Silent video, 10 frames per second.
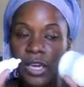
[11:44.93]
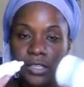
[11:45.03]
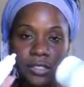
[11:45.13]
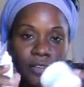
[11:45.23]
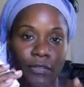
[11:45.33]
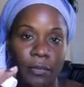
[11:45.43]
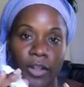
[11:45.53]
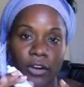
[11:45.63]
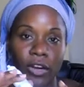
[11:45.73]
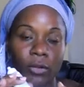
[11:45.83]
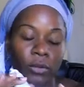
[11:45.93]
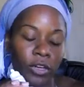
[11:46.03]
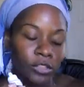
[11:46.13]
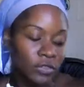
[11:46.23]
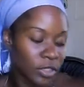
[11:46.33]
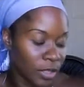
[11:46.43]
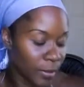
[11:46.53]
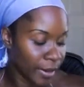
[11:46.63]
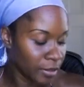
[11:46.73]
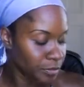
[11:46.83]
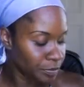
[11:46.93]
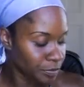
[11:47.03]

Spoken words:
it's even better. It works really well.